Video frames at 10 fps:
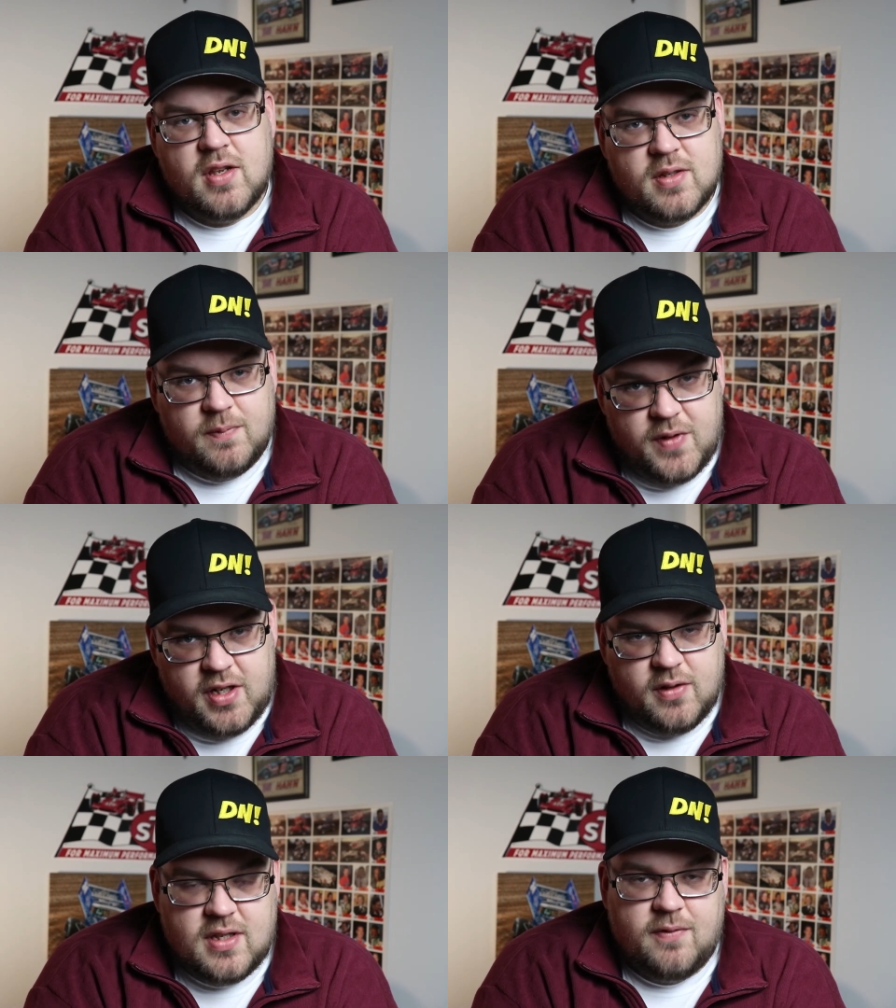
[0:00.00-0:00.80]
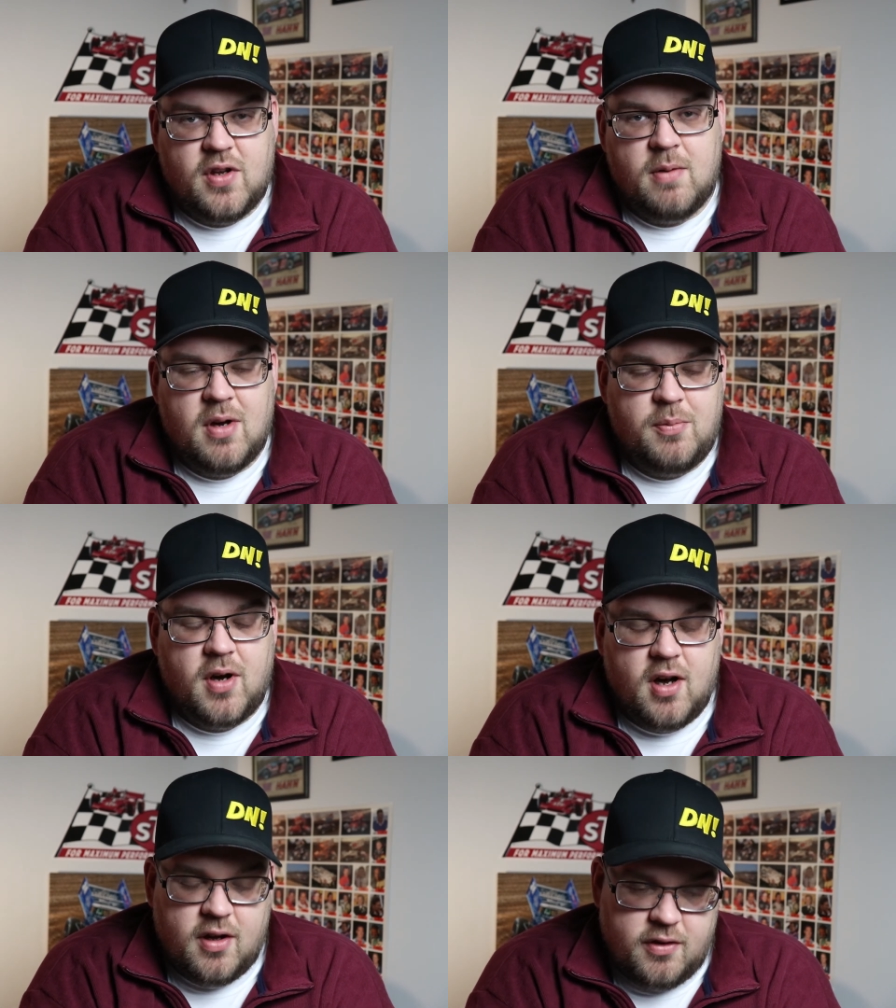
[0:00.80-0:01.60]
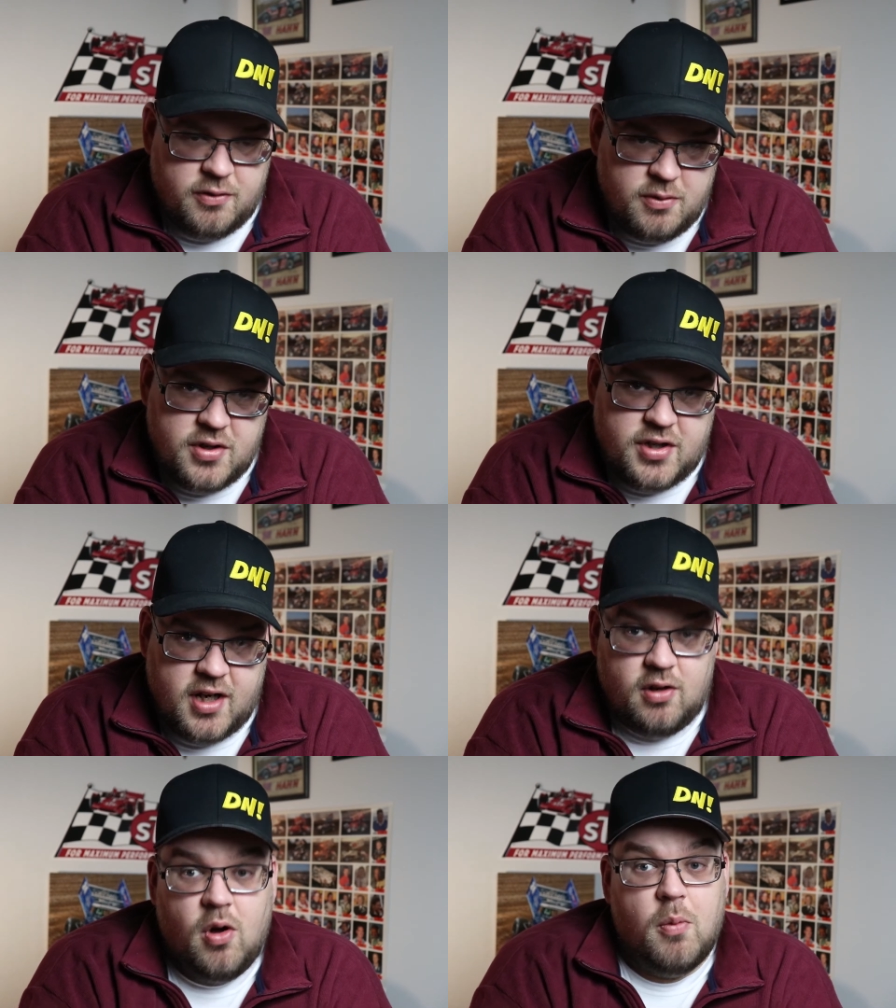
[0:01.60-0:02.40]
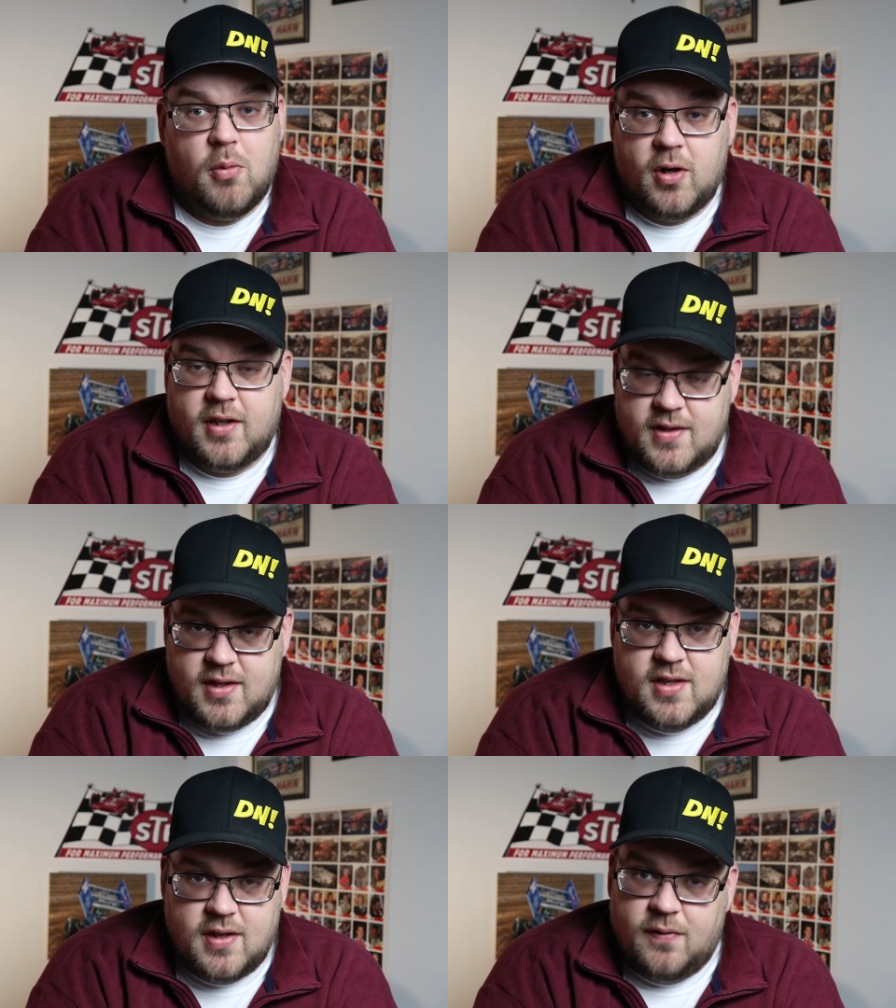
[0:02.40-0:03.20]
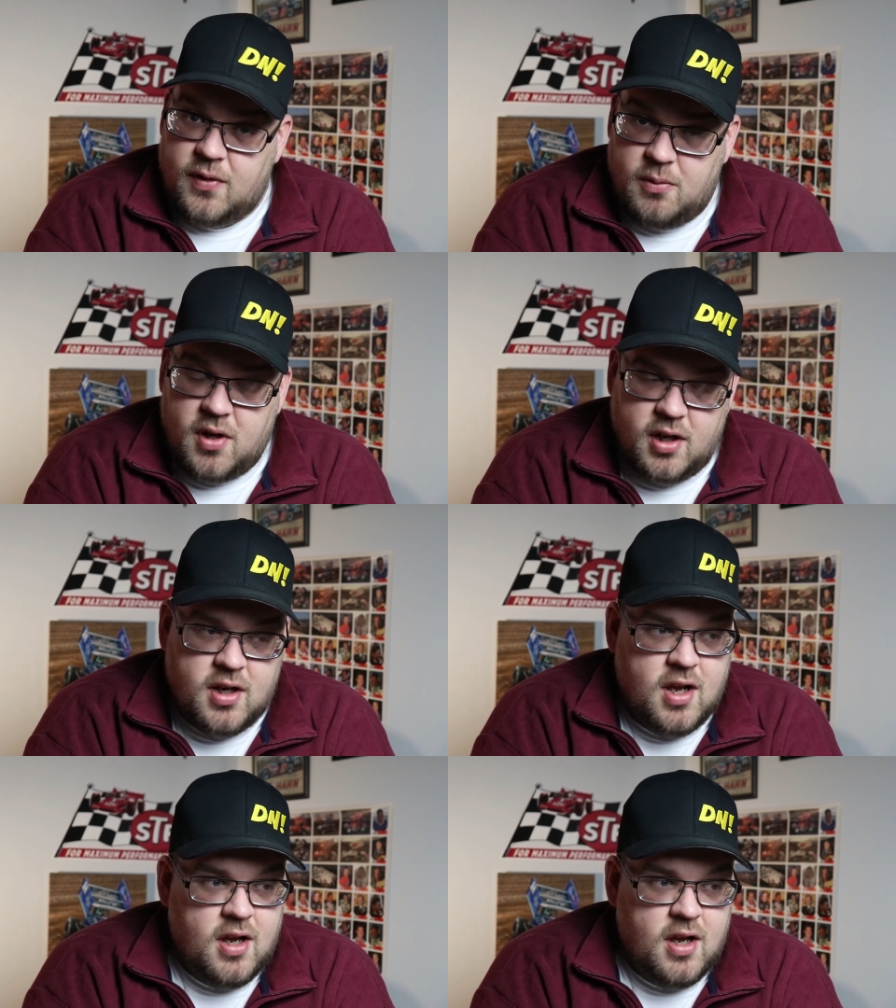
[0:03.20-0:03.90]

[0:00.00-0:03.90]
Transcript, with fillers: some videos have come up uh, through the channel, more consistent for one,